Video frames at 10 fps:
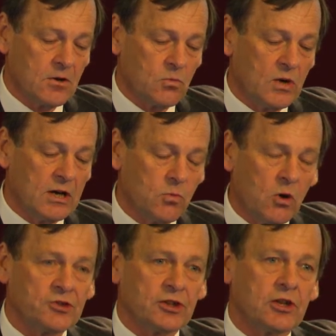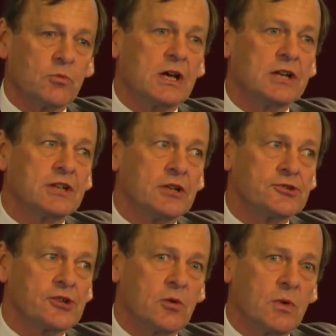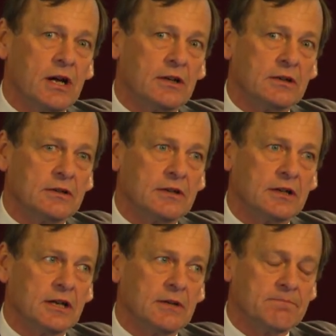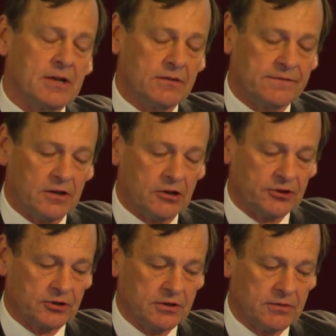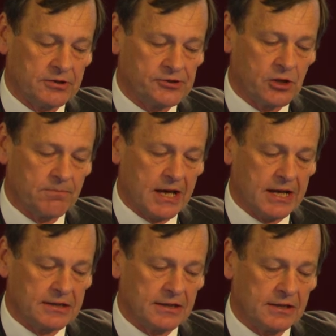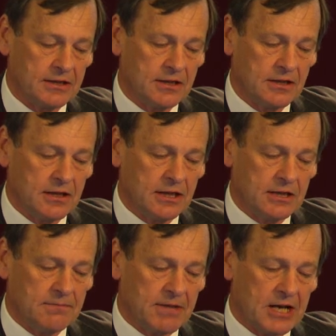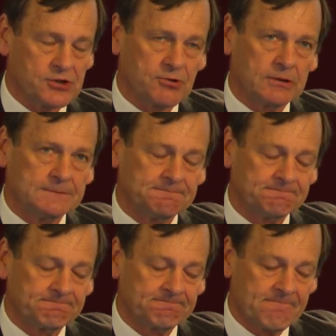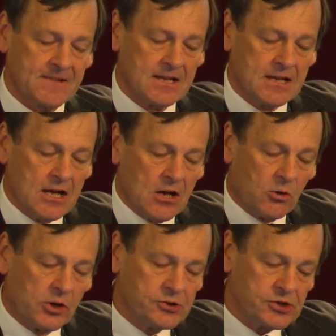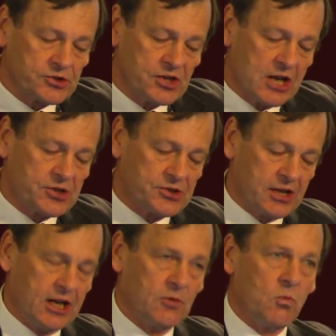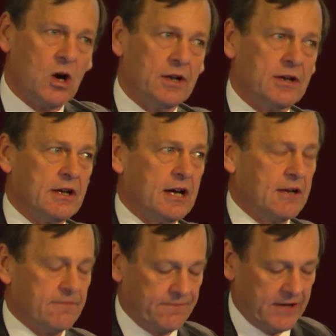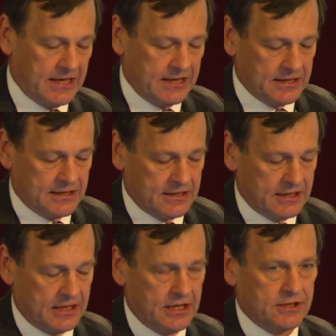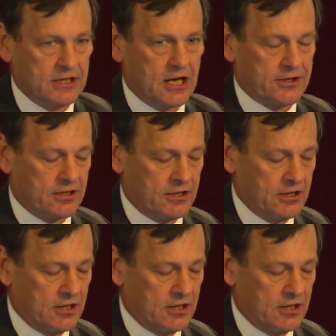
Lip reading: Why was it that we had done so well in Belfast, but so badly in Basra? Although success in one and failure in the other